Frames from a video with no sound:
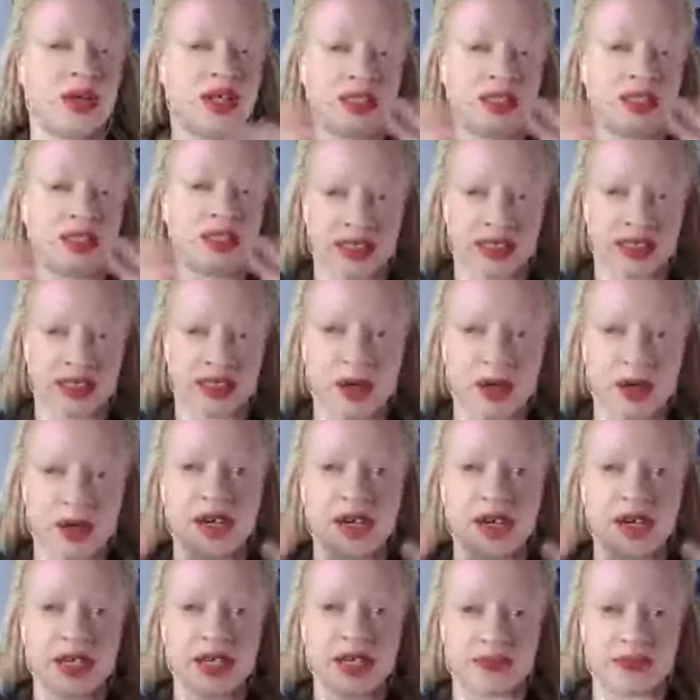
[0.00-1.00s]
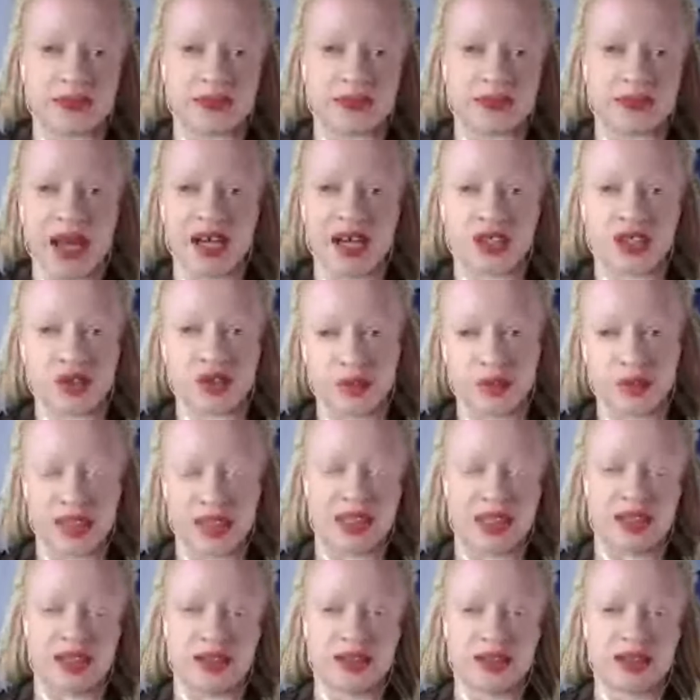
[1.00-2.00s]
because that's where it is with major
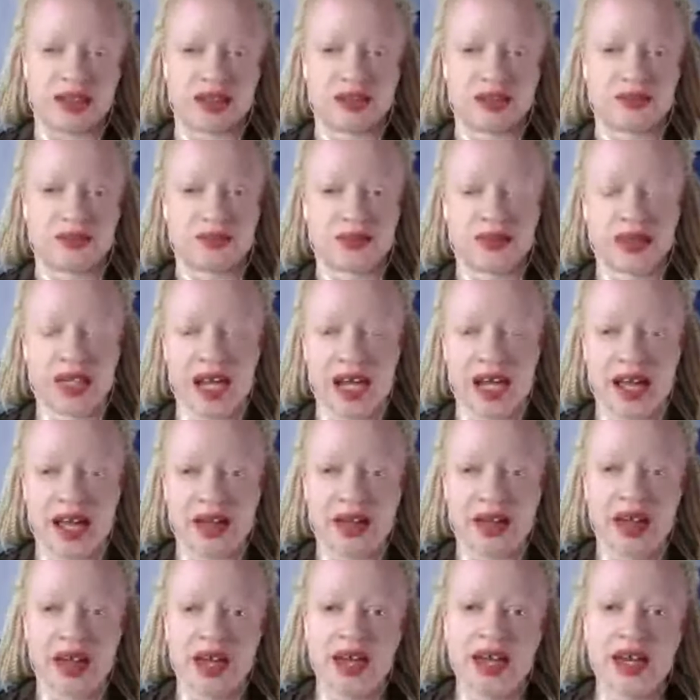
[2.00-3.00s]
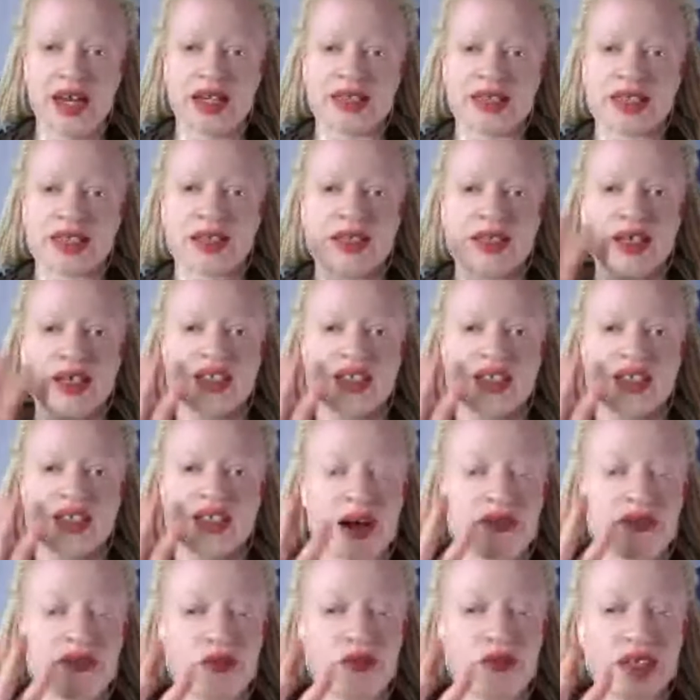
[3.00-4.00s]
retailers. Okay. So those are
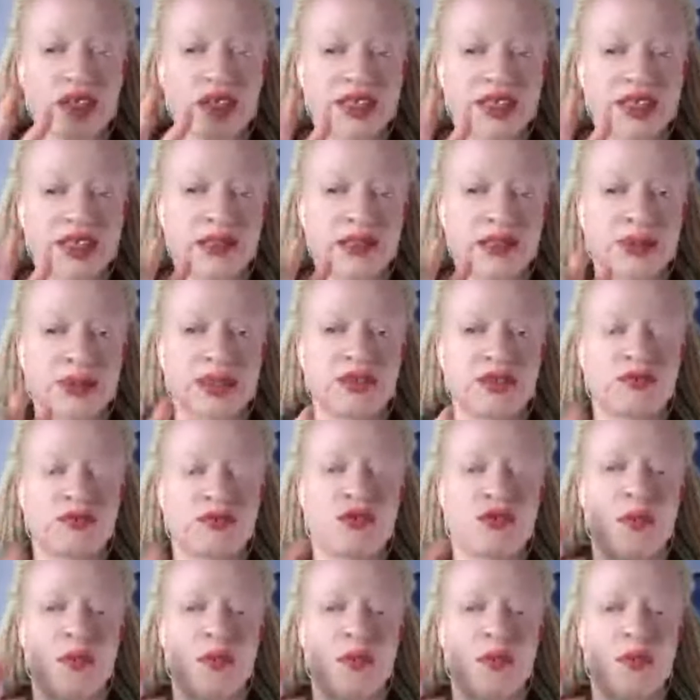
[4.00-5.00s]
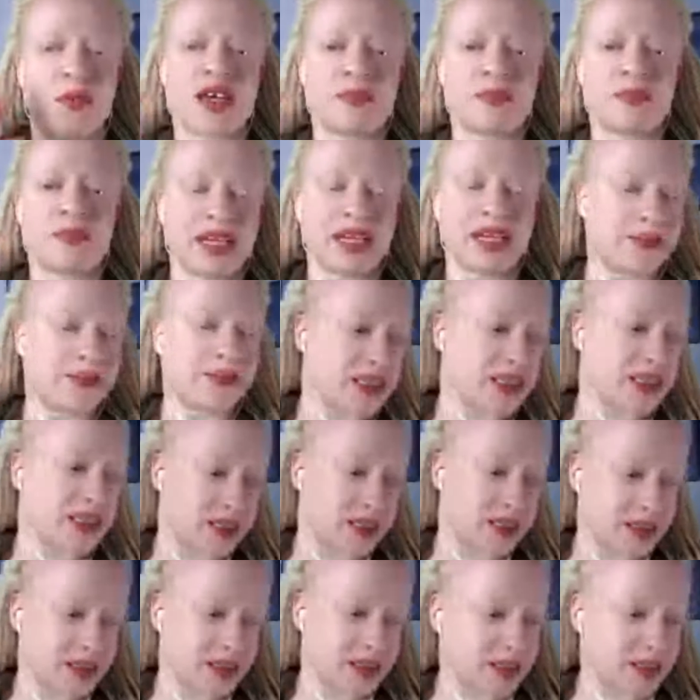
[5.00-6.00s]
my 4 tips for product-based
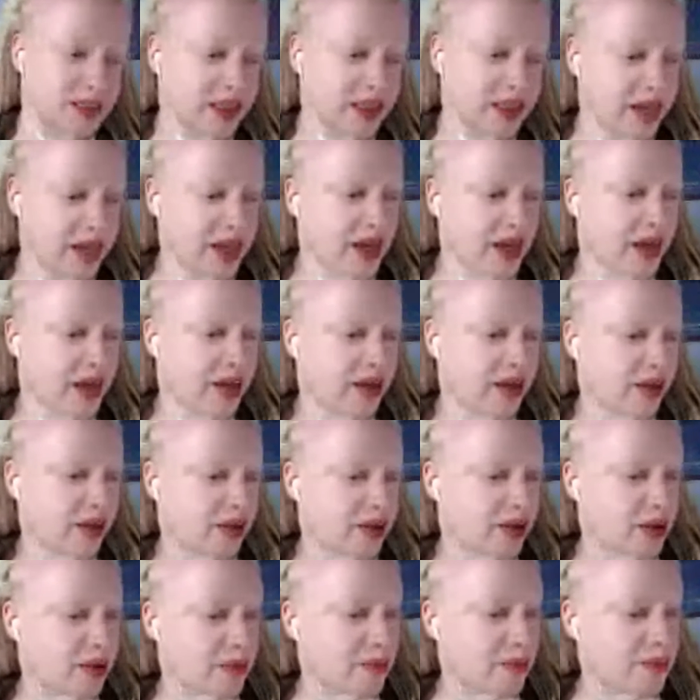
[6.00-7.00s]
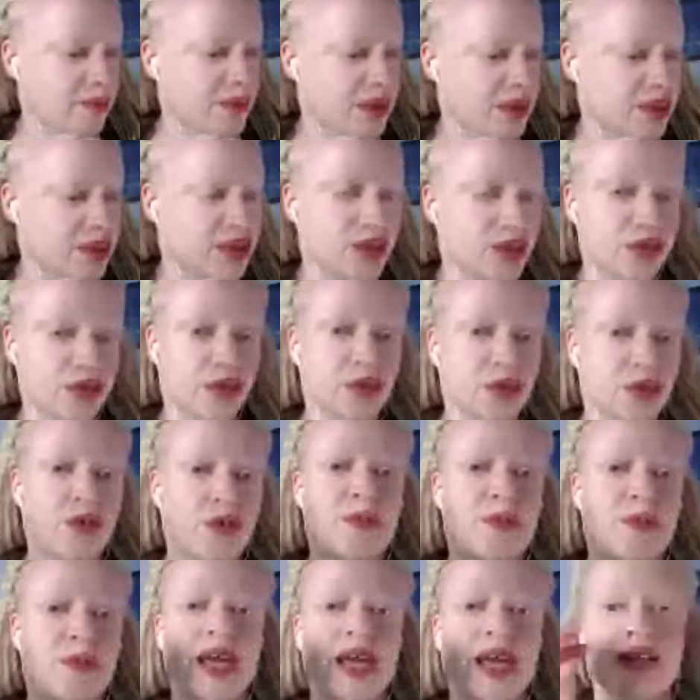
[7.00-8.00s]
businesses, to
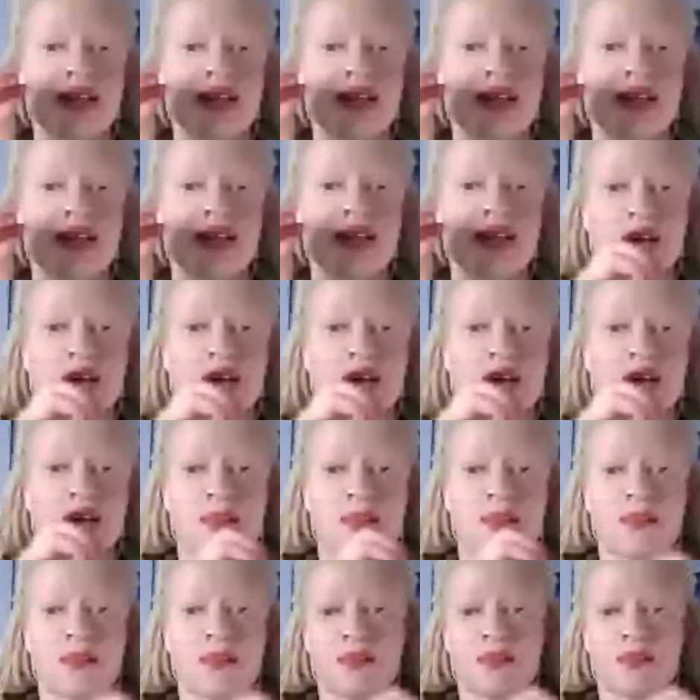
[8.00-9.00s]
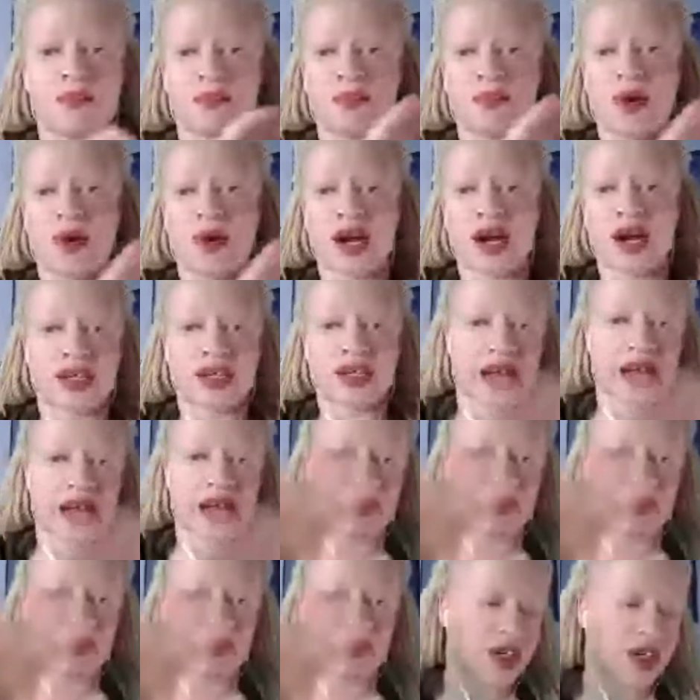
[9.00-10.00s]
make your product
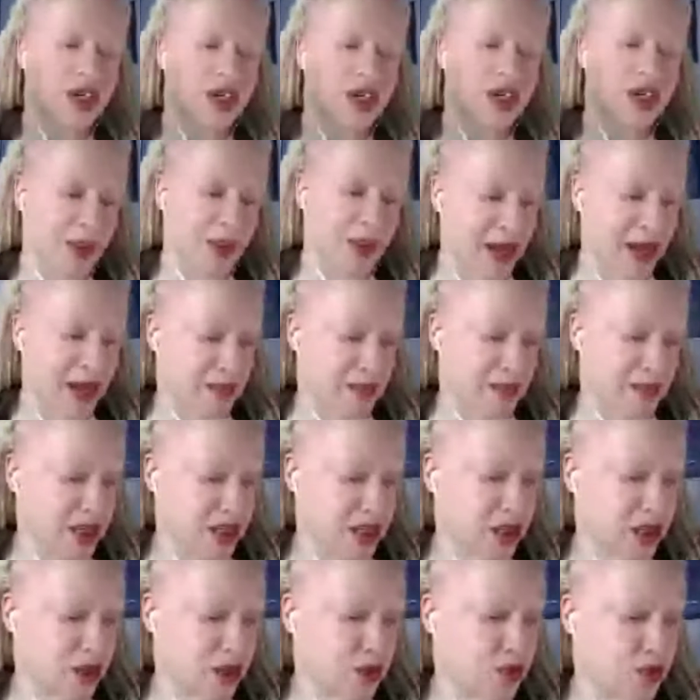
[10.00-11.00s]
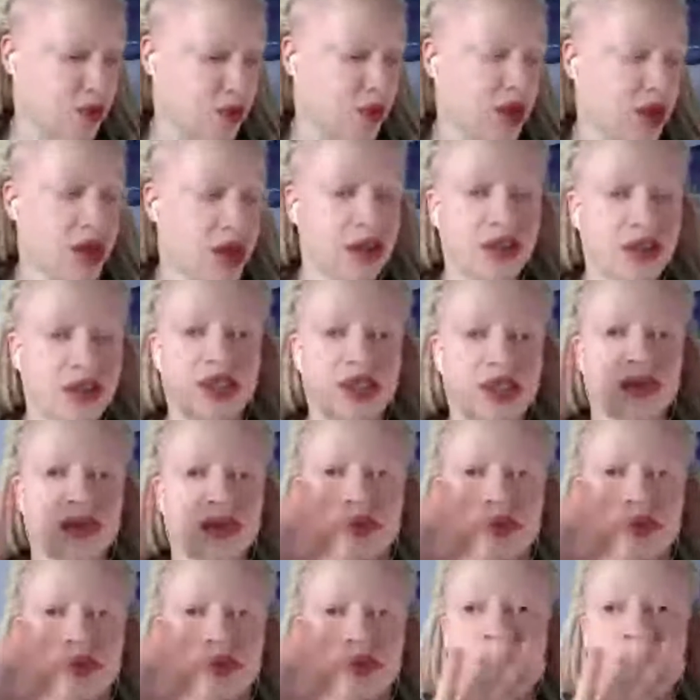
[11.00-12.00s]
categories your main menu,
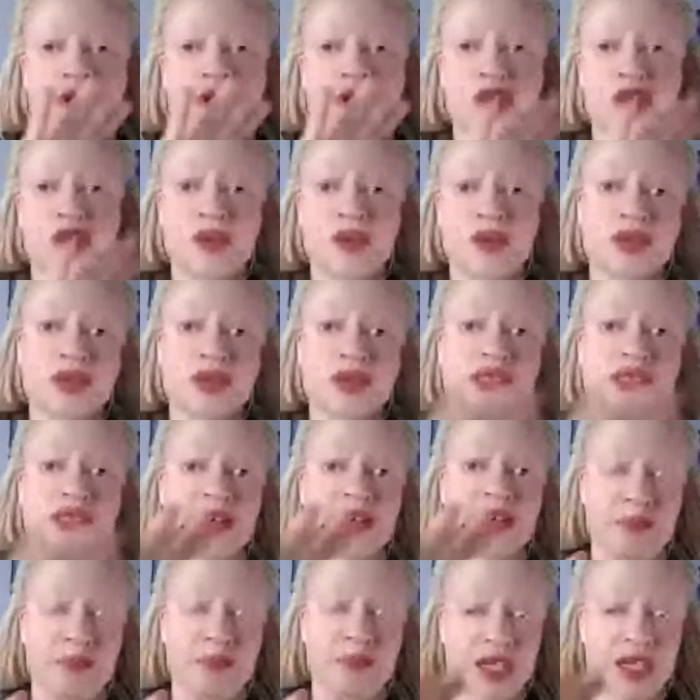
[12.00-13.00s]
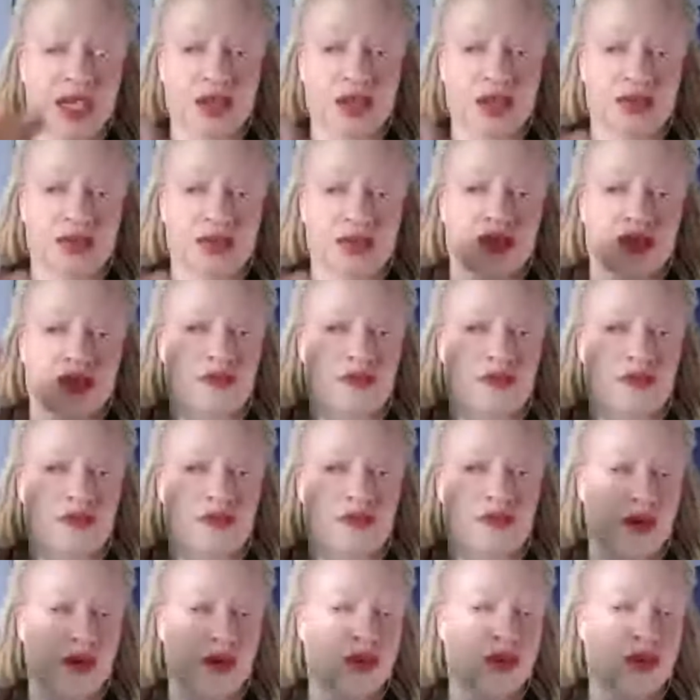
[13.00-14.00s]
to use sub menus to
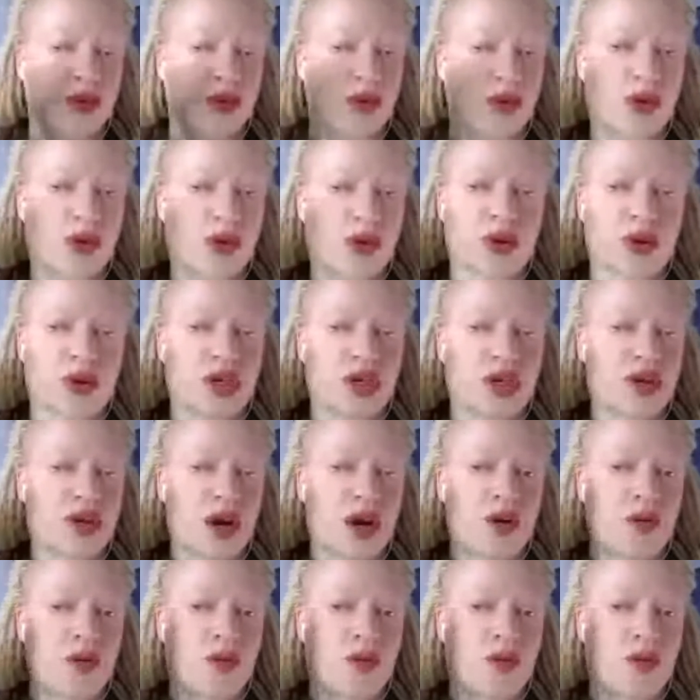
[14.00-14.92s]
further,